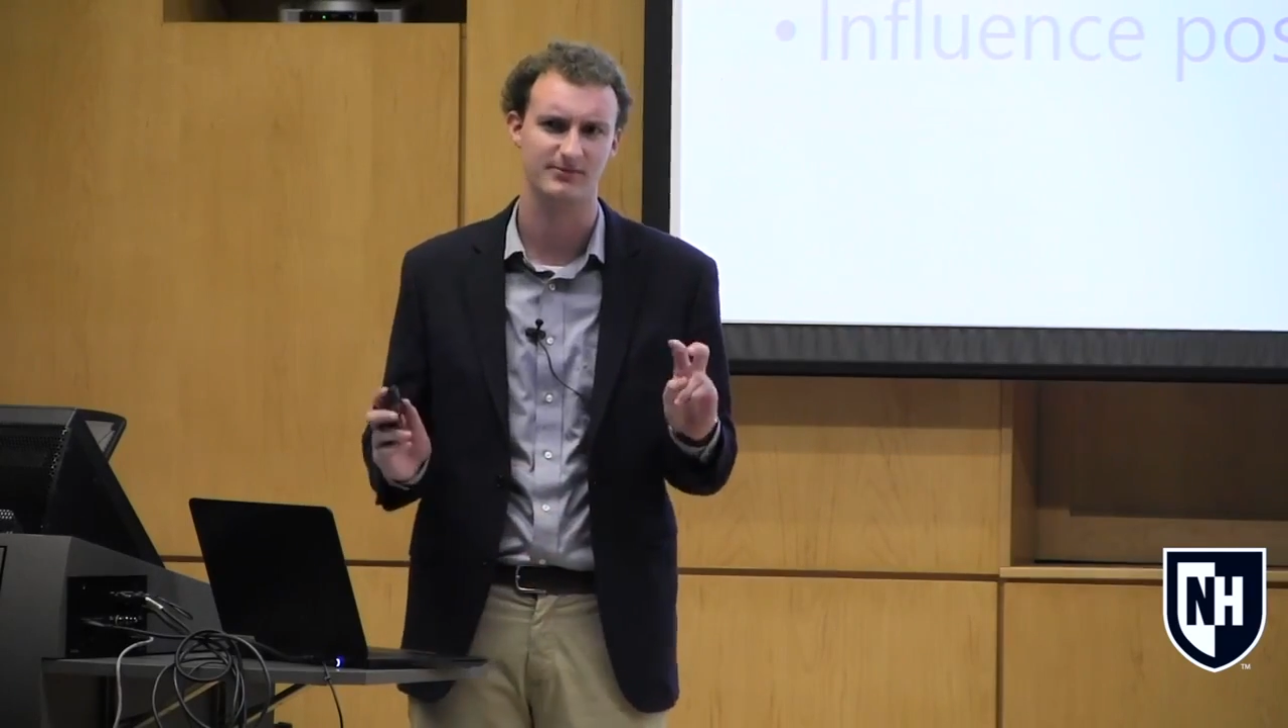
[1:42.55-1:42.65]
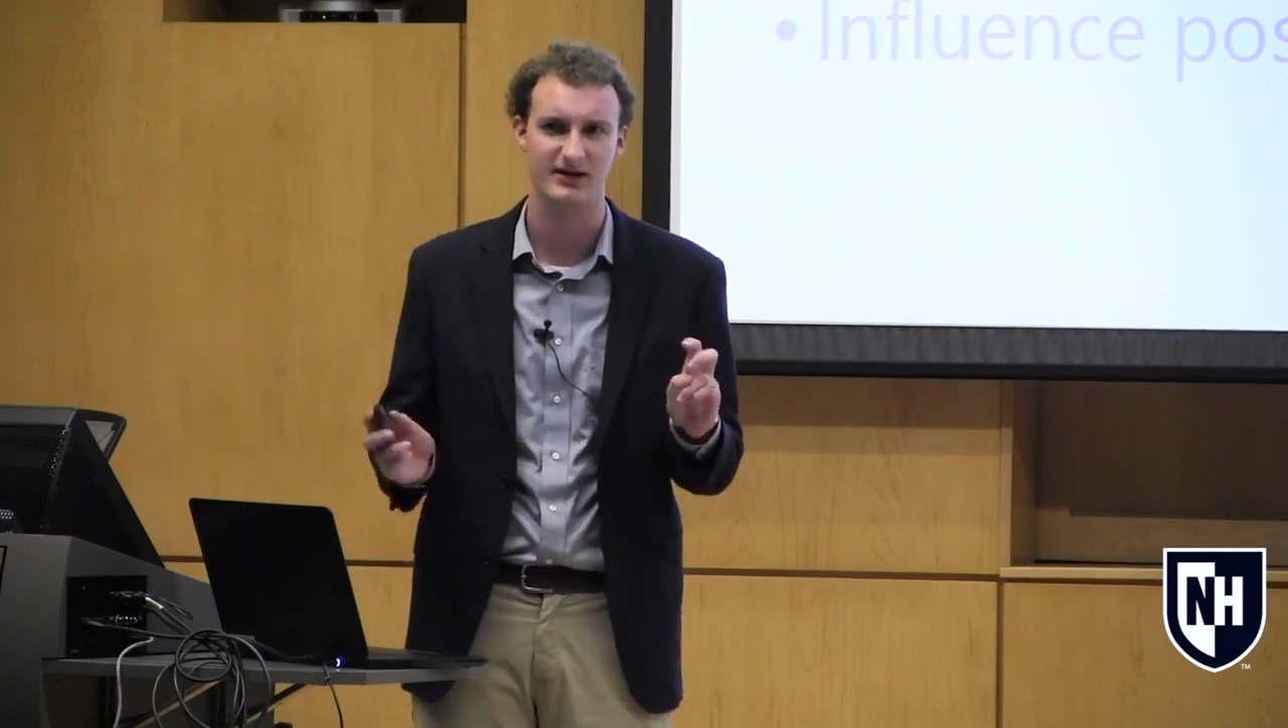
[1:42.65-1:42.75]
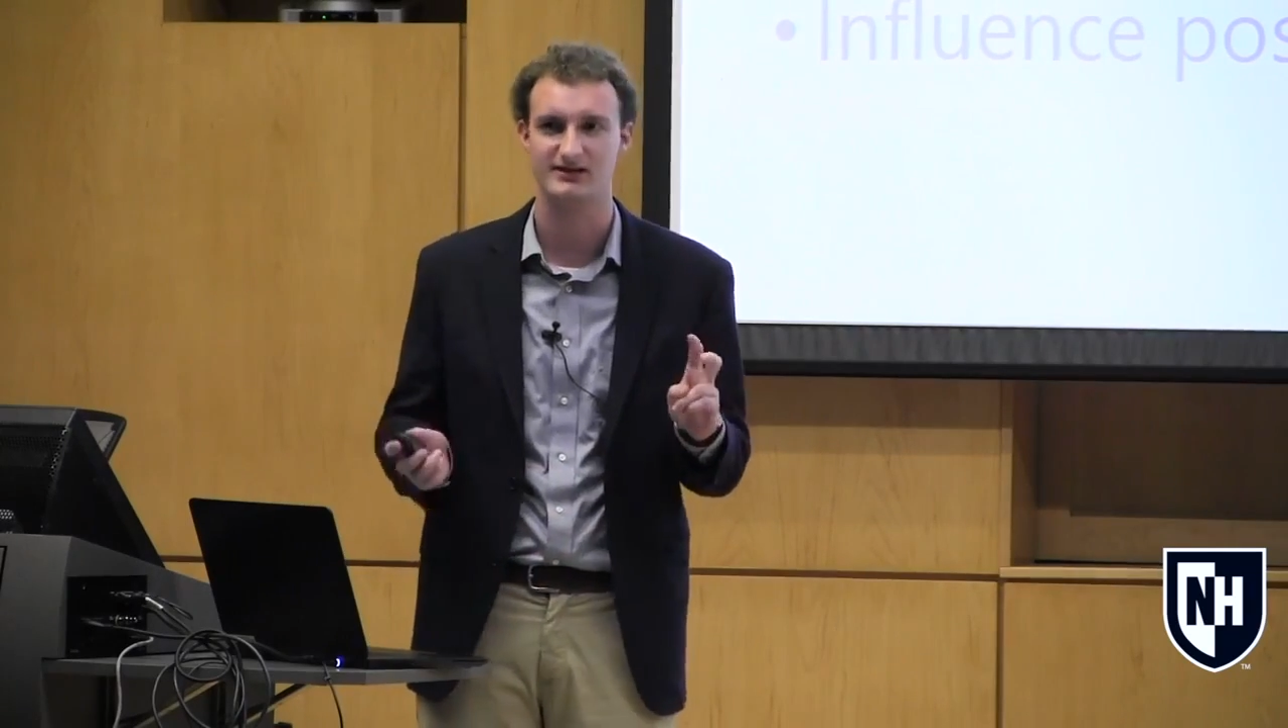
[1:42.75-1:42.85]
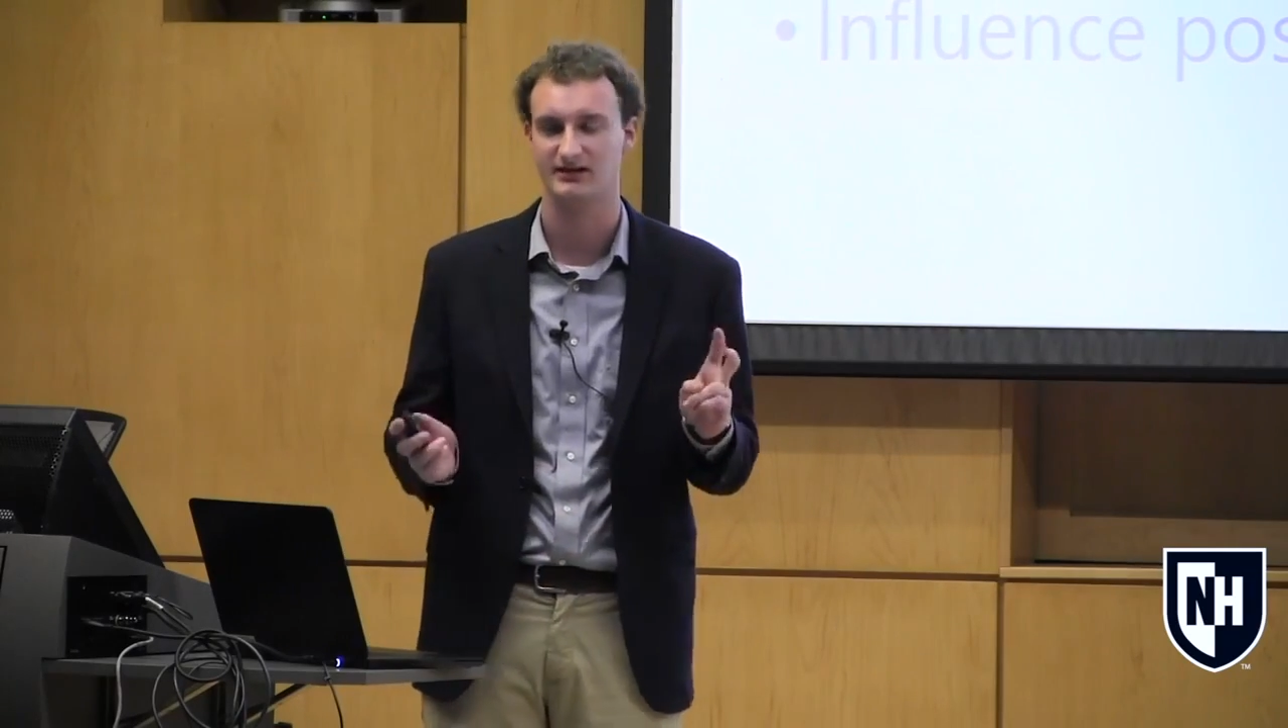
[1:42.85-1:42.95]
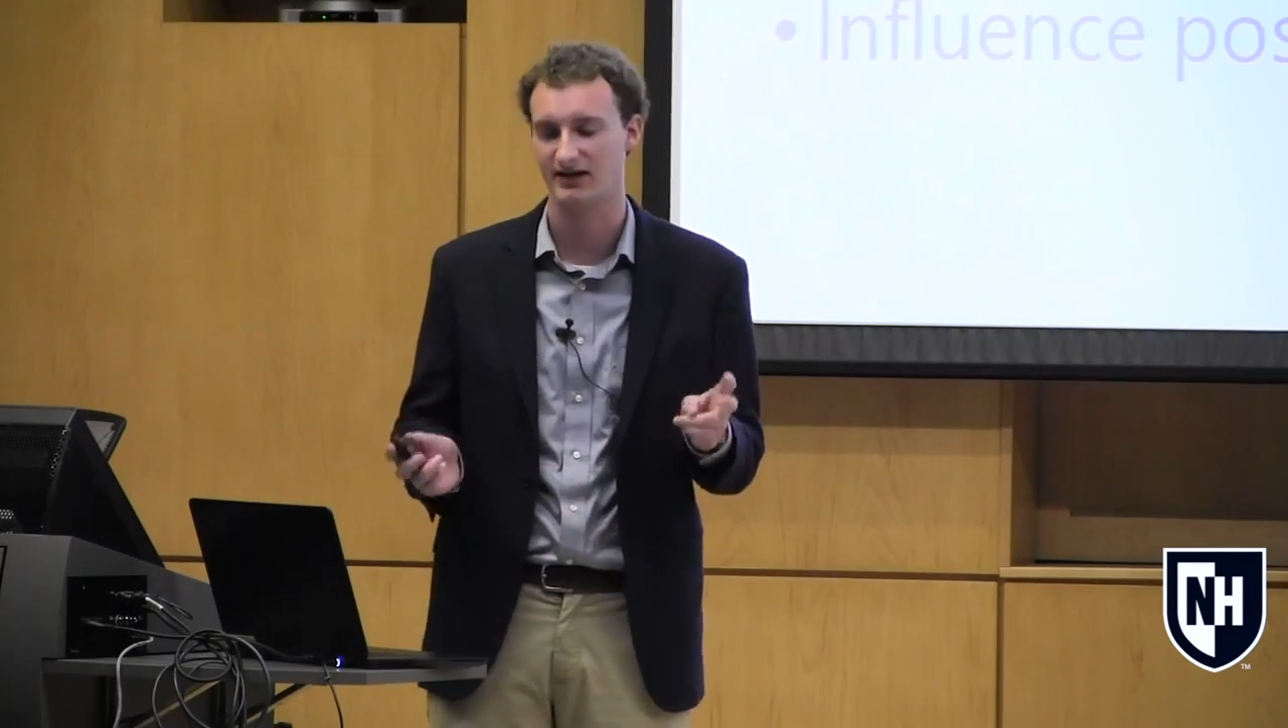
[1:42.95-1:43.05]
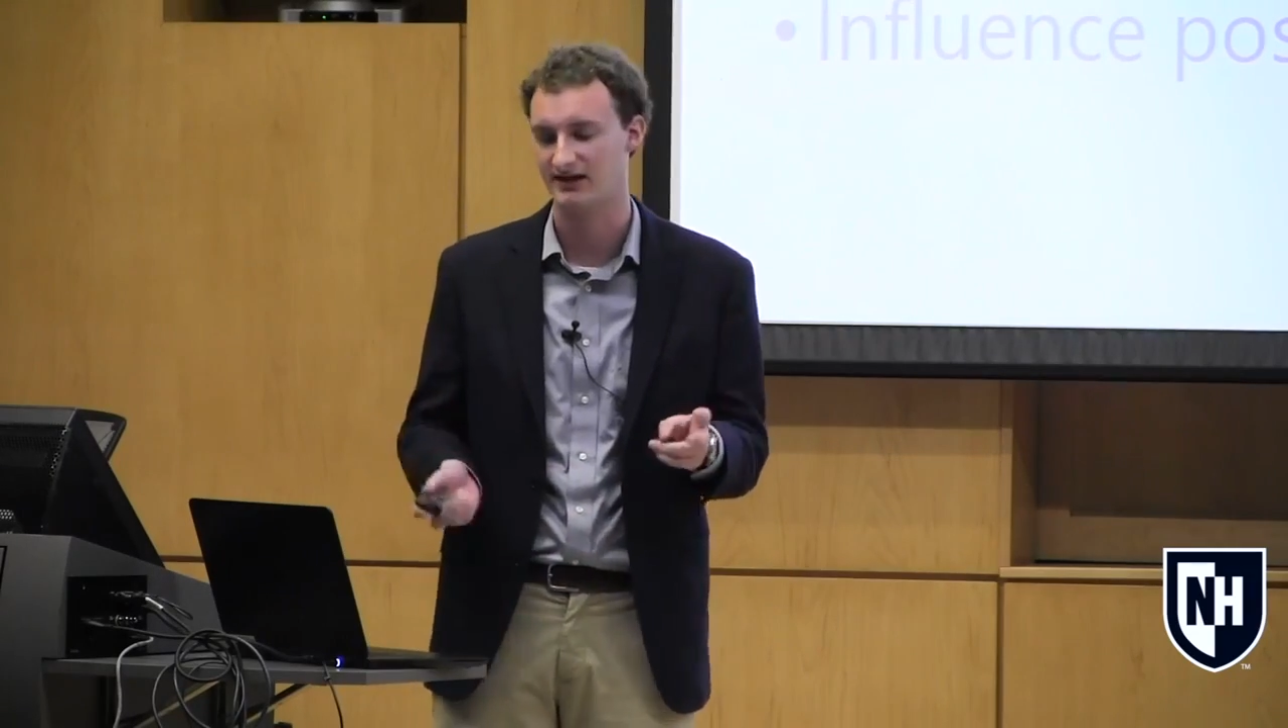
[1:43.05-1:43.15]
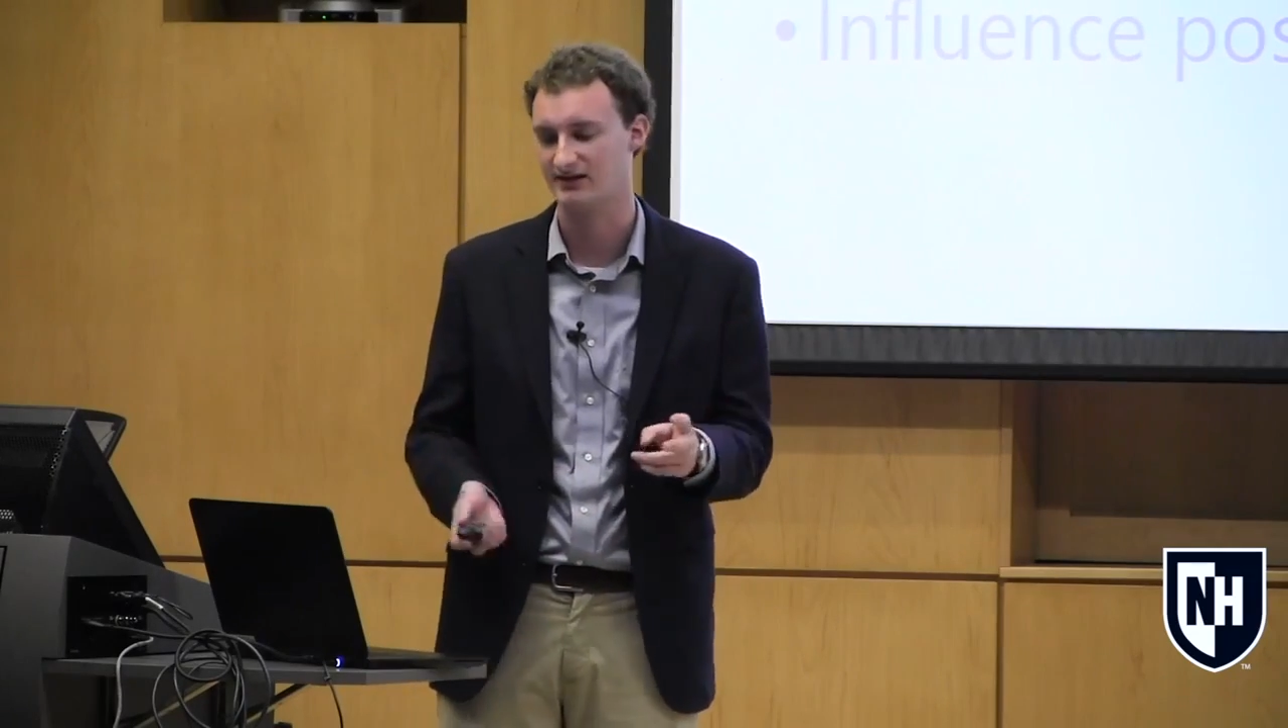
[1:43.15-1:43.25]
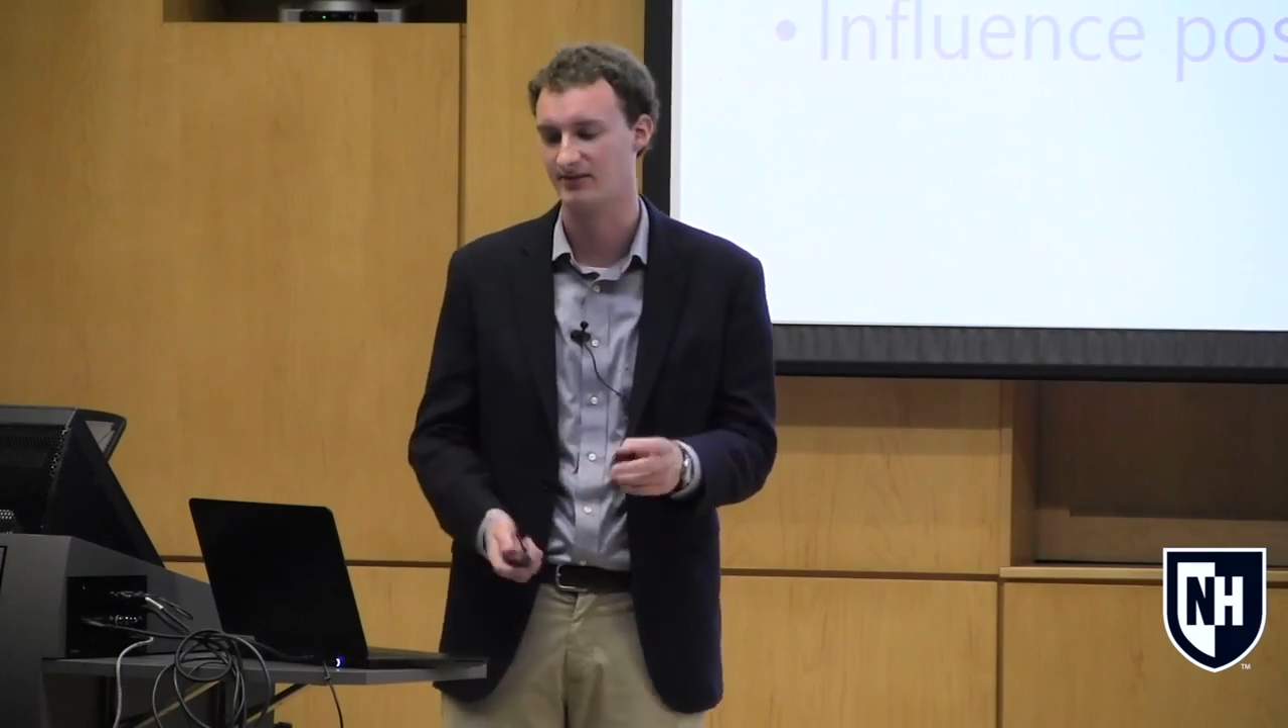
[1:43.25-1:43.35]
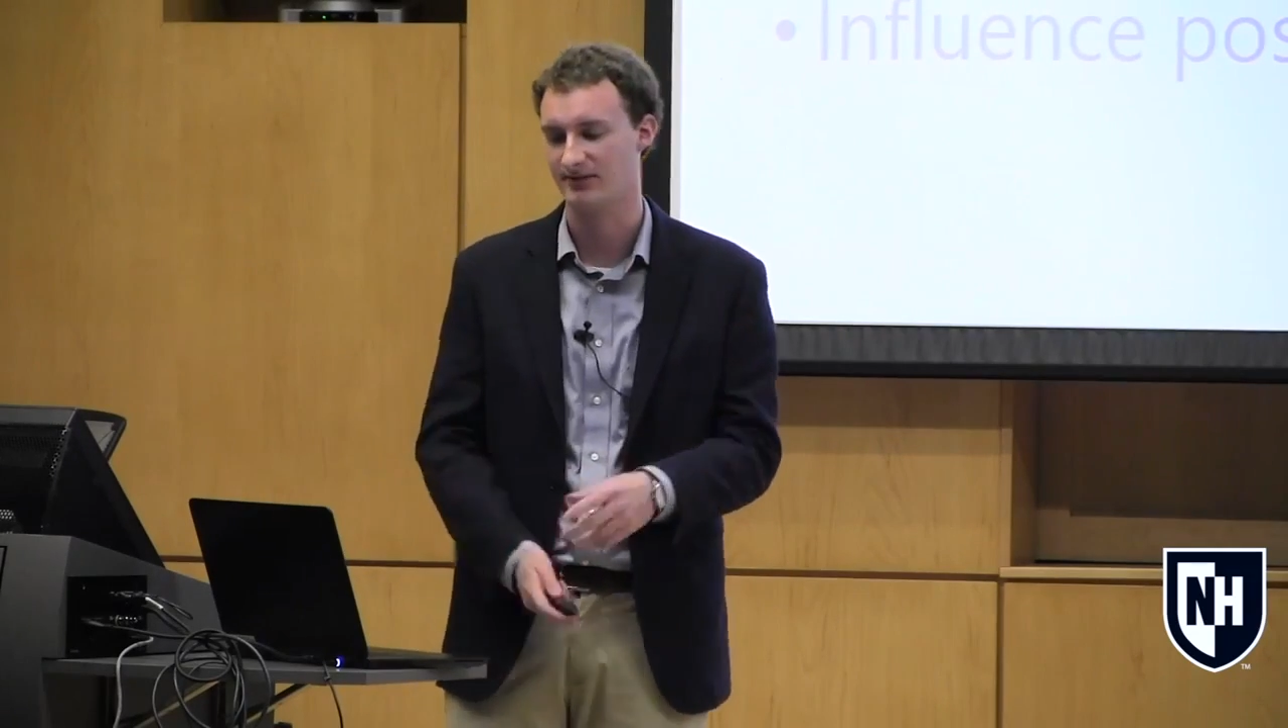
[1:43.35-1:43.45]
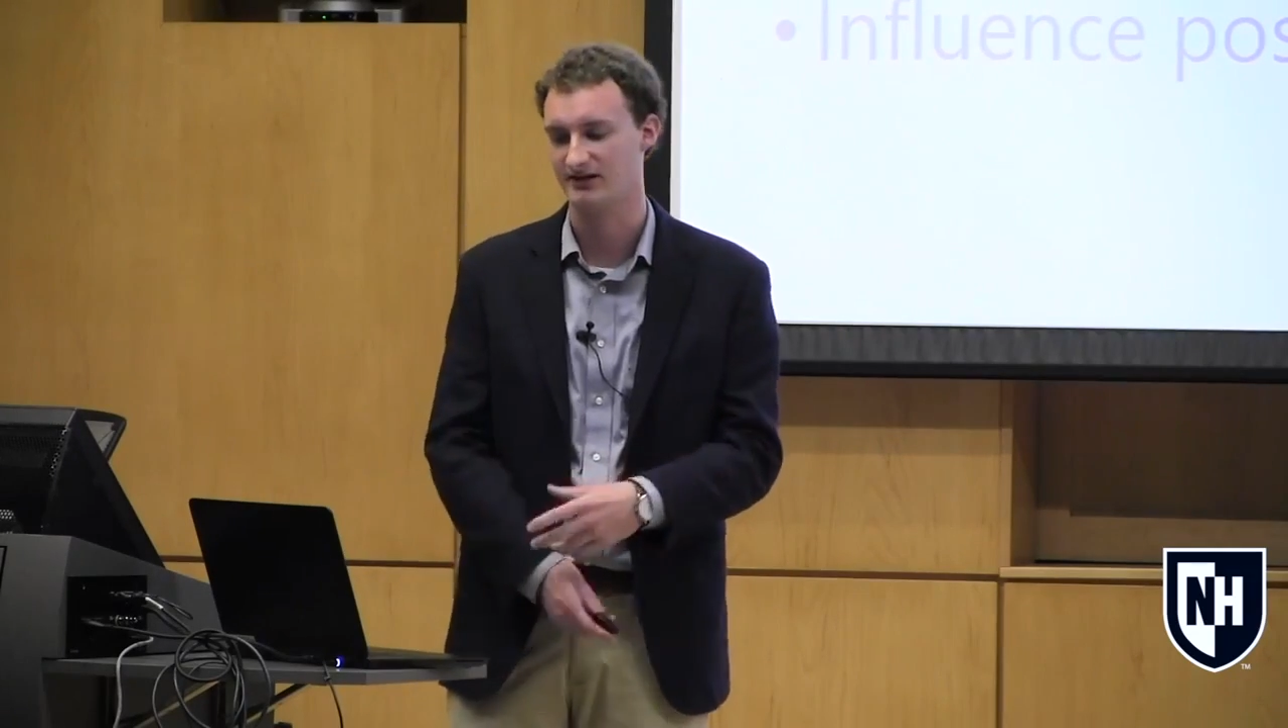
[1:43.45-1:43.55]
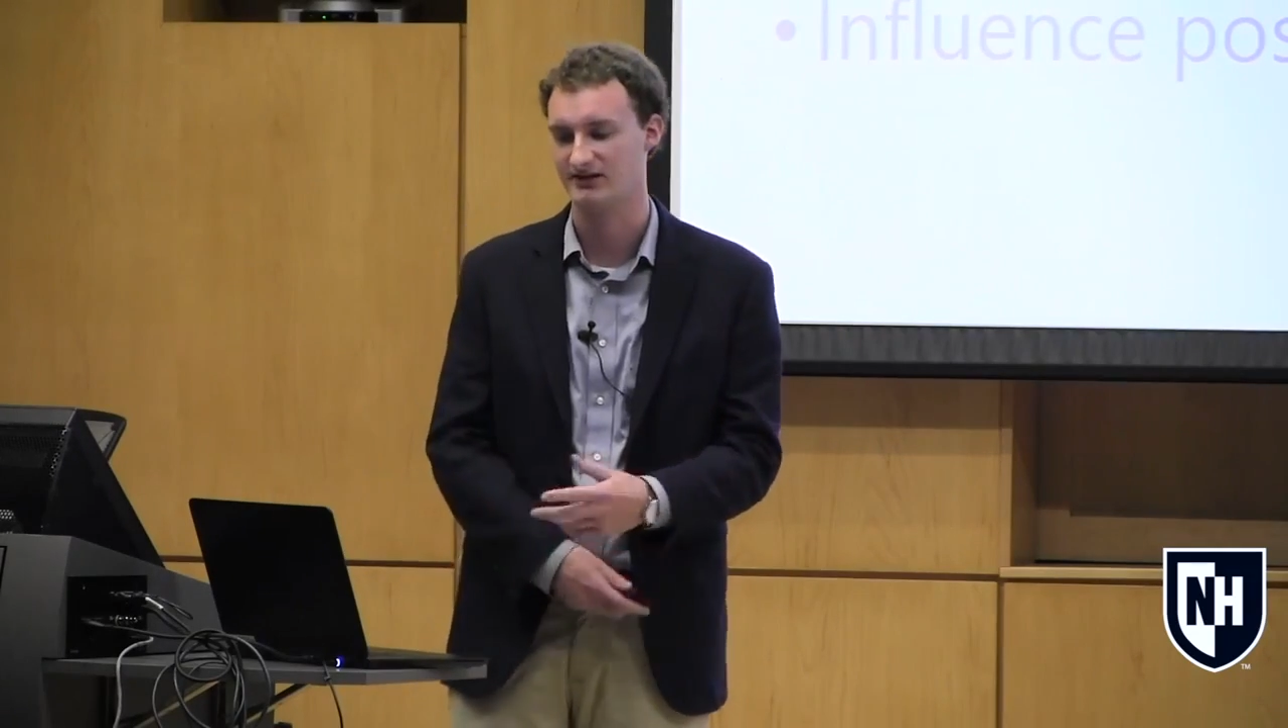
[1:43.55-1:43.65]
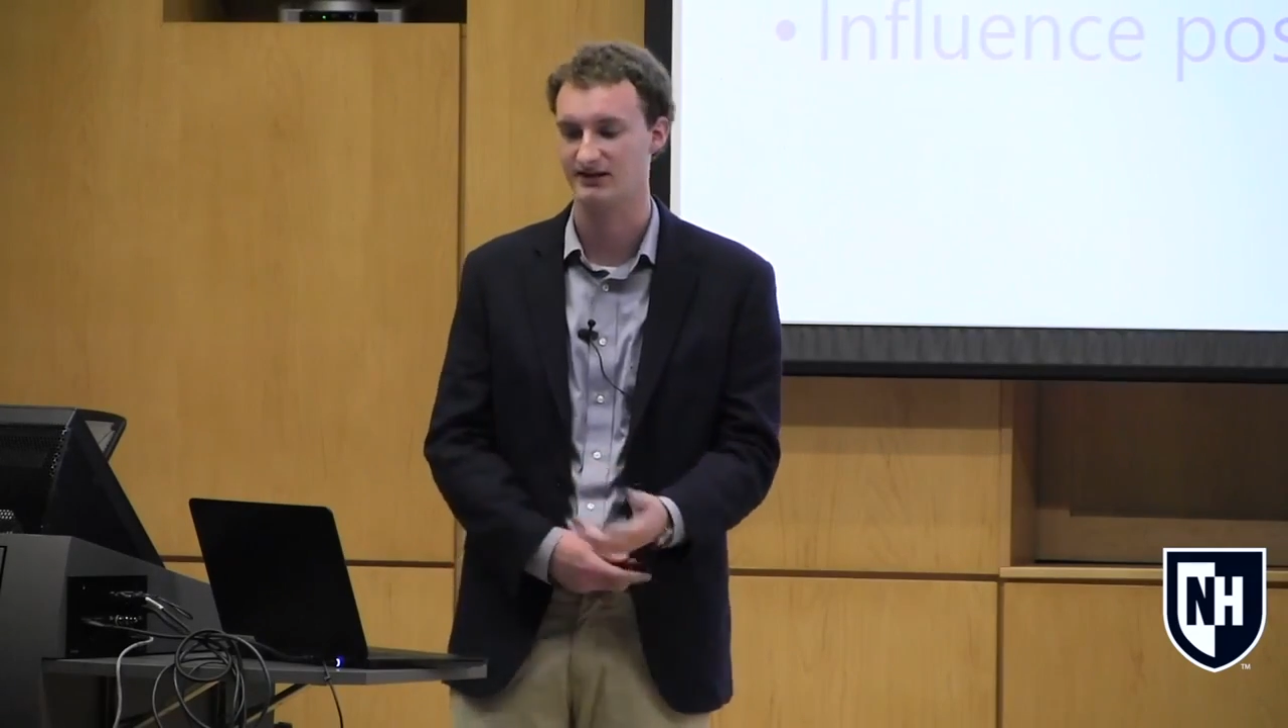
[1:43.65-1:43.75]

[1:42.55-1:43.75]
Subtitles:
best-in-class companies